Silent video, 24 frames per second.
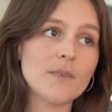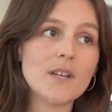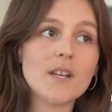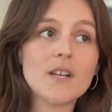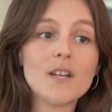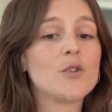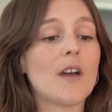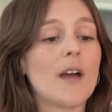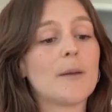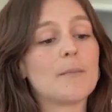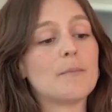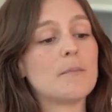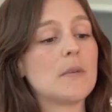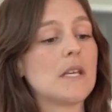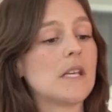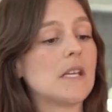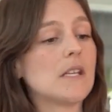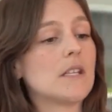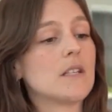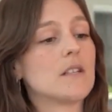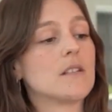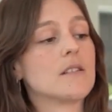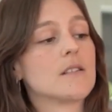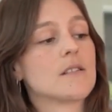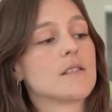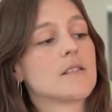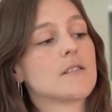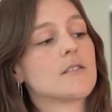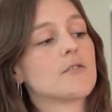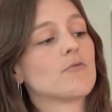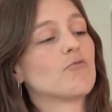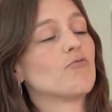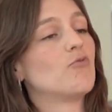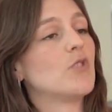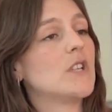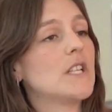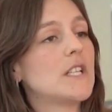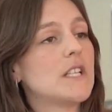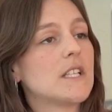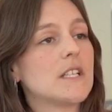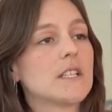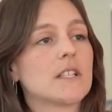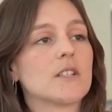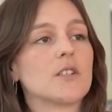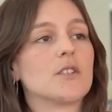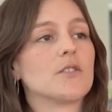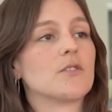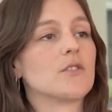That means reading
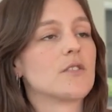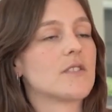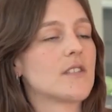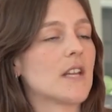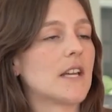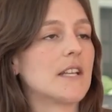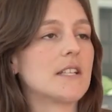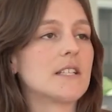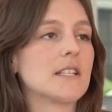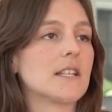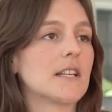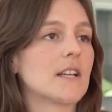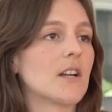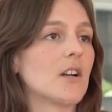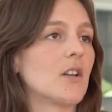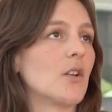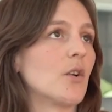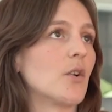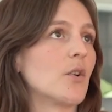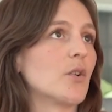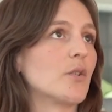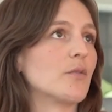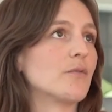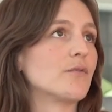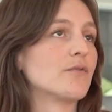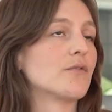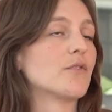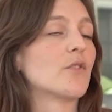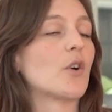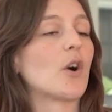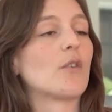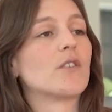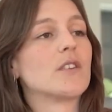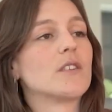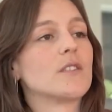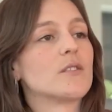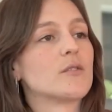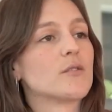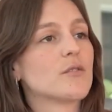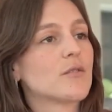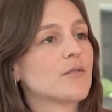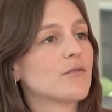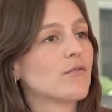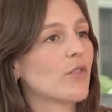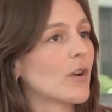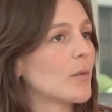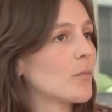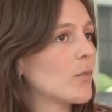and understanding a lot of governance
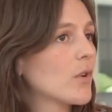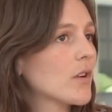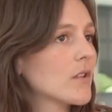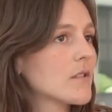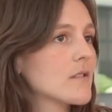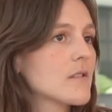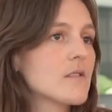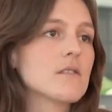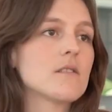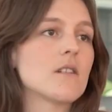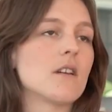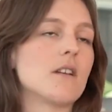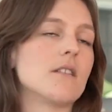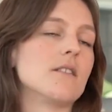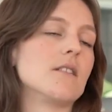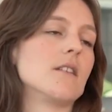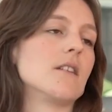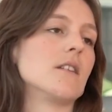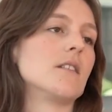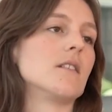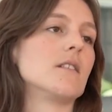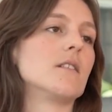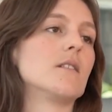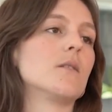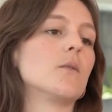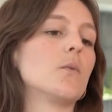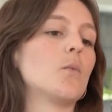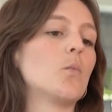frameworks and then